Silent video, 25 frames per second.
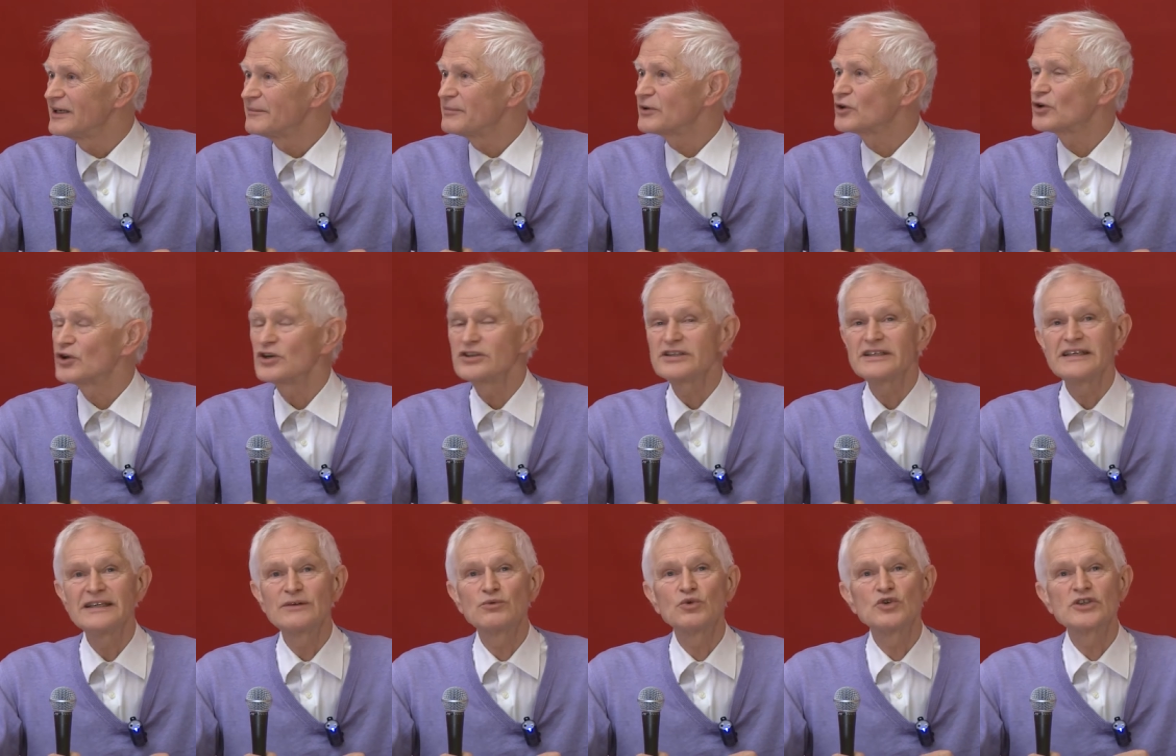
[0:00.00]

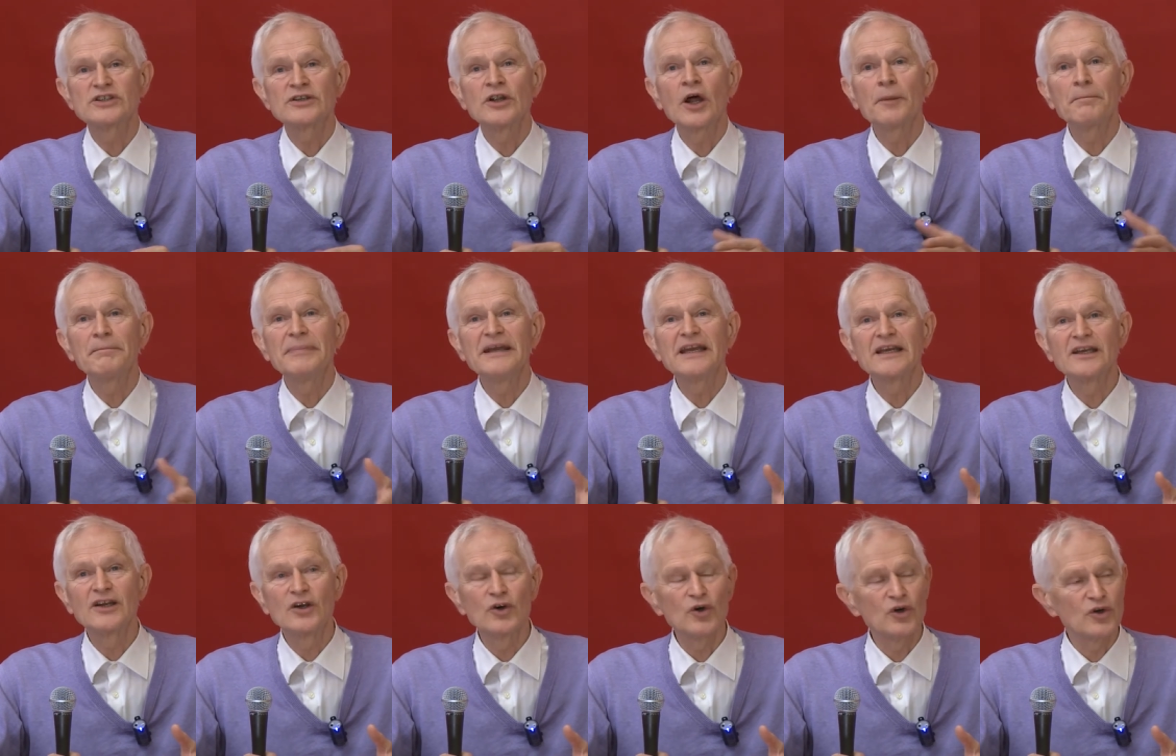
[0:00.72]
because it would not
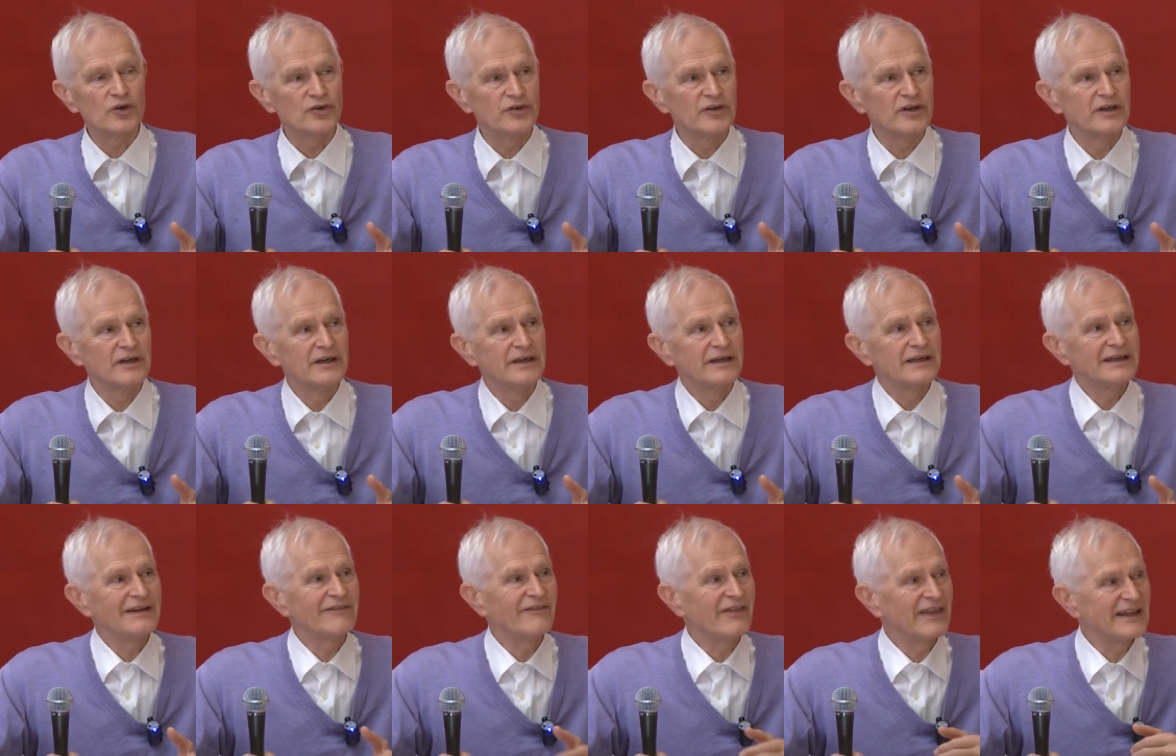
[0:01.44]
be good
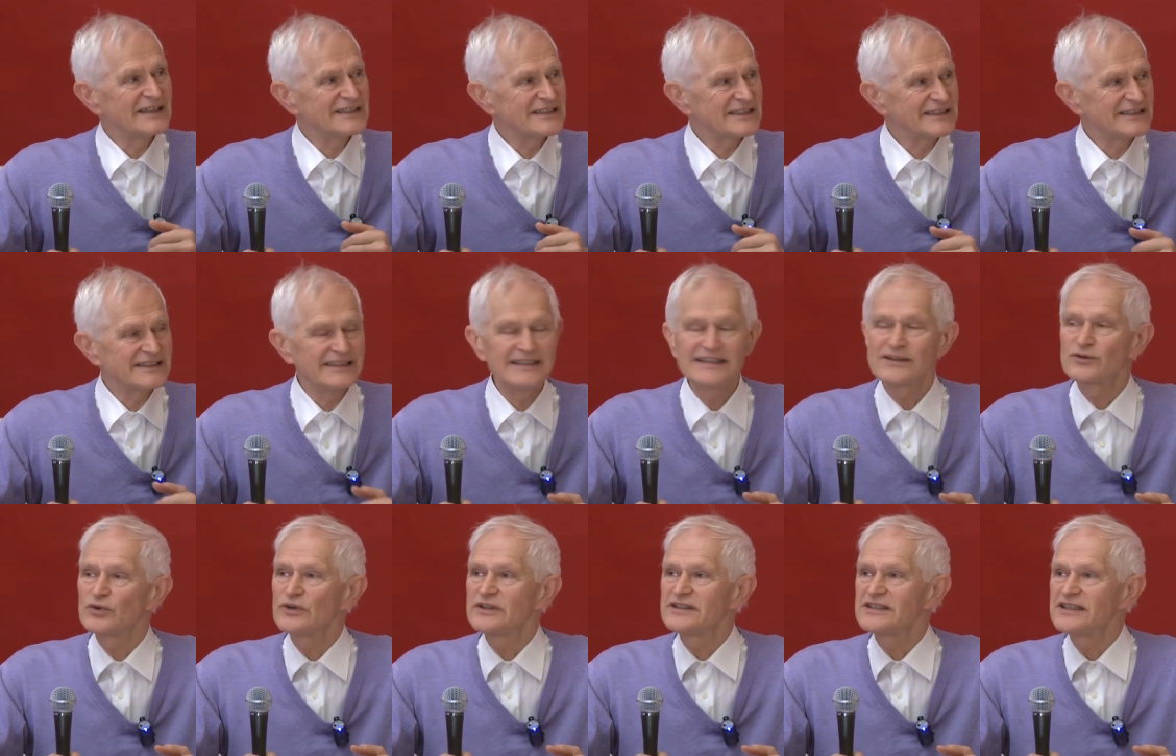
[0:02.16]
if this
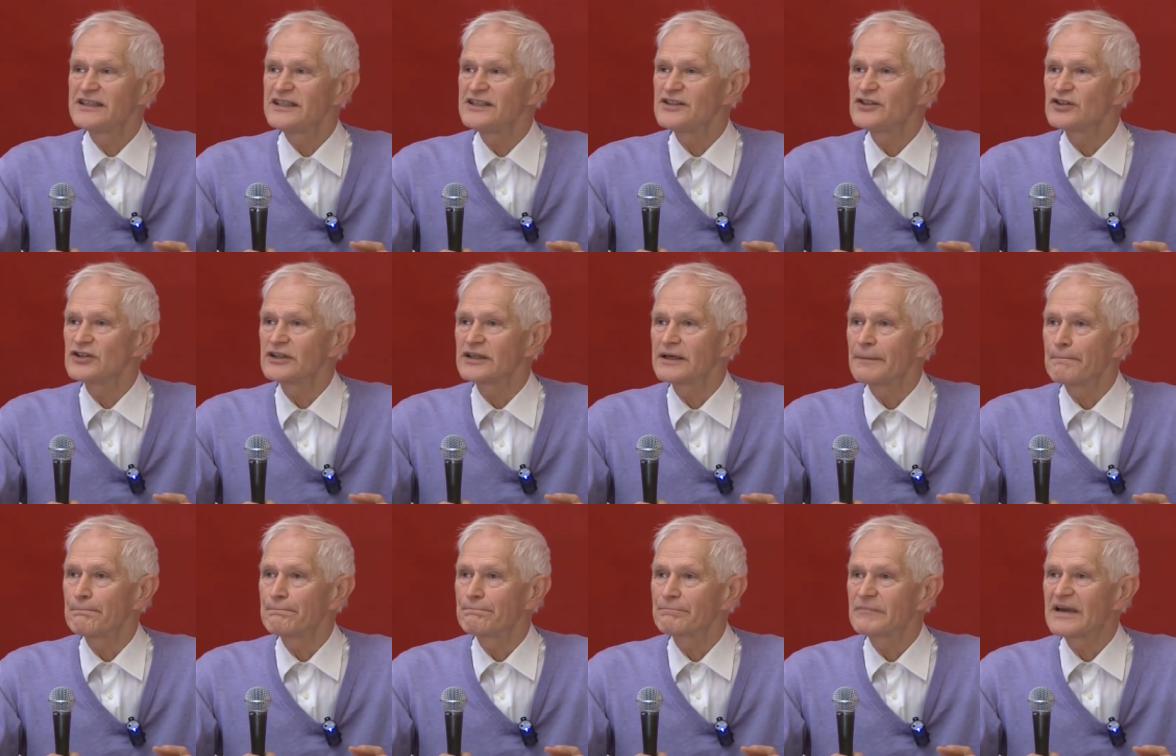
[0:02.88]
secret
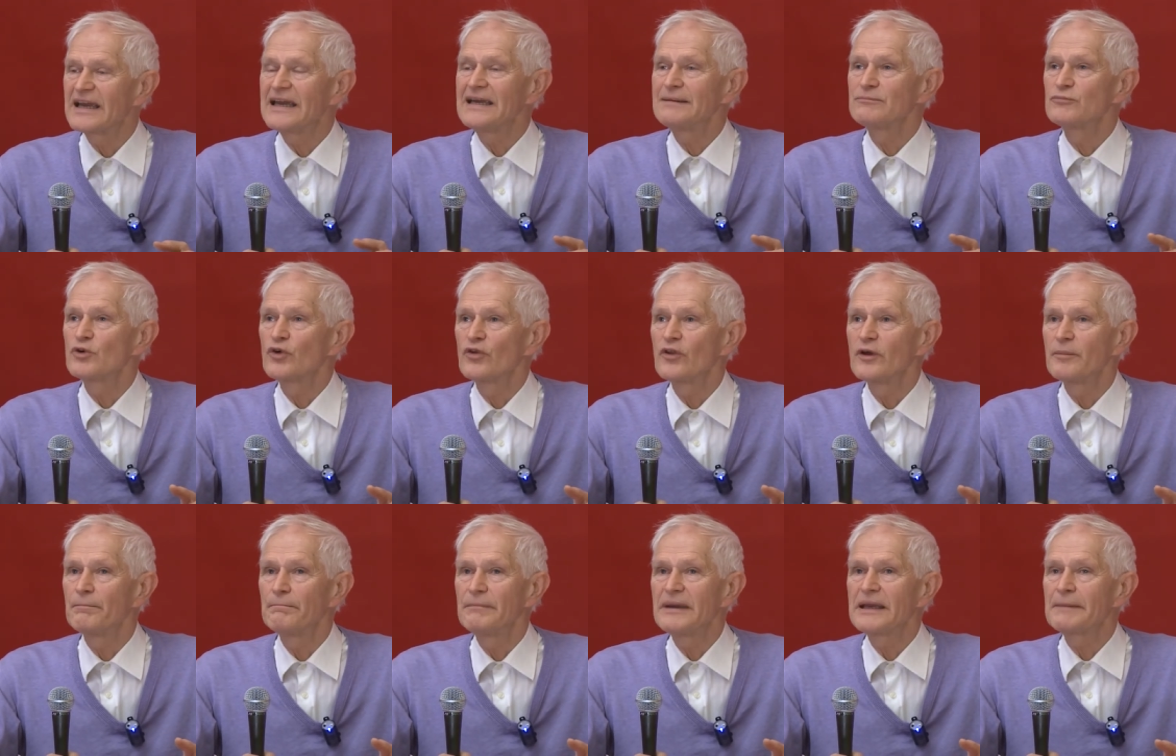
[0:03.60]
teaching came to
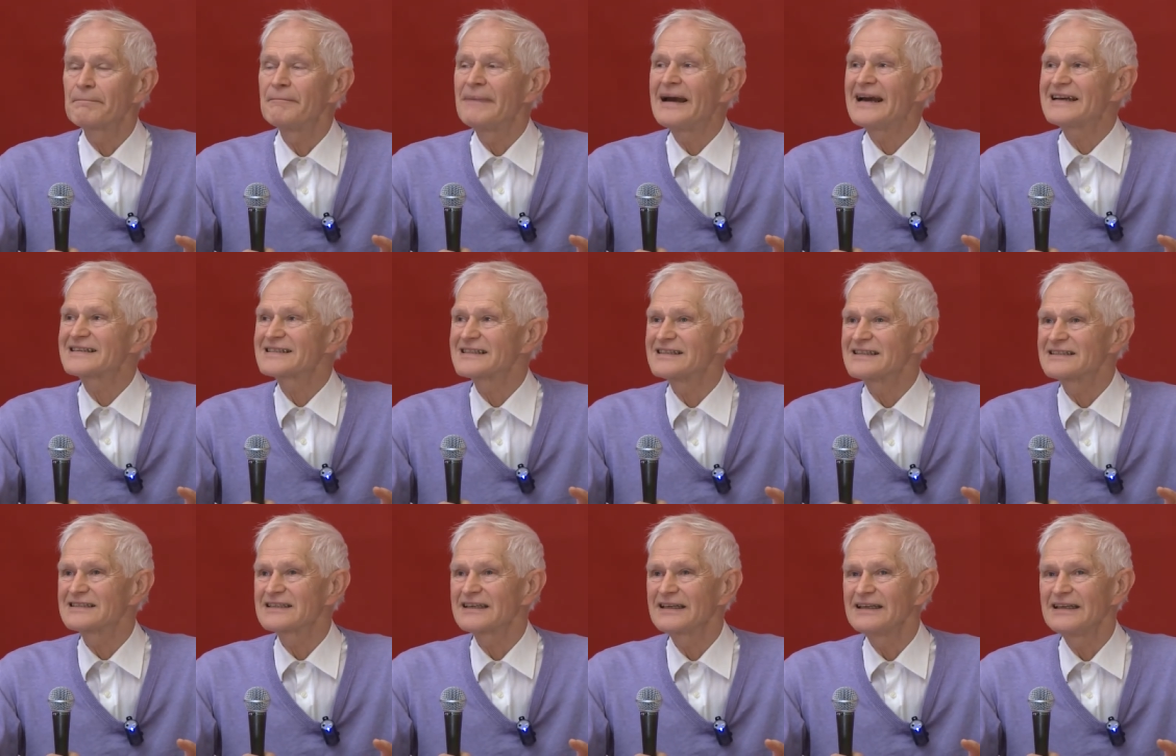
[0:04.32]
the big
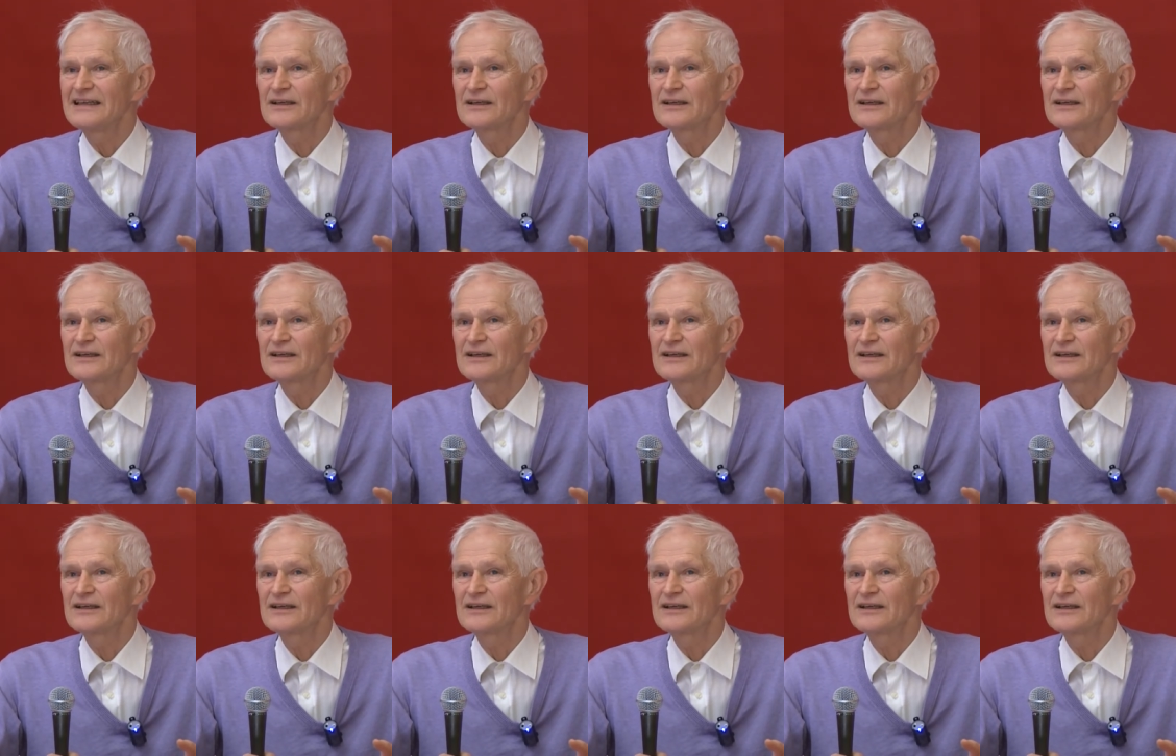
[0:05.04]
masses.